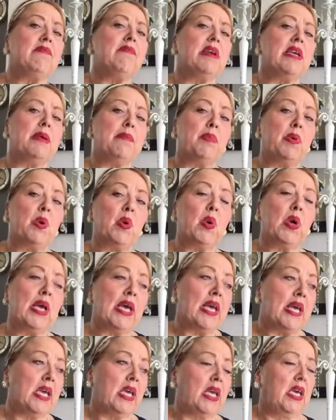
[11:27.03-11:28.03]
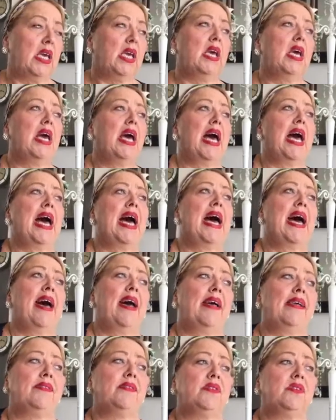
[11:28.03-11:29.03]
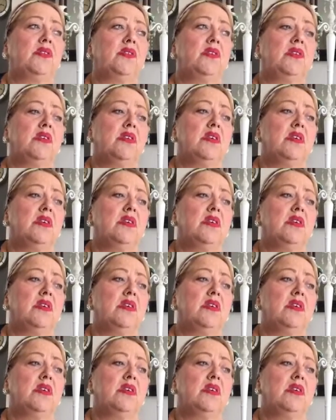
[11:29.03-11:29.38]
really poorly, and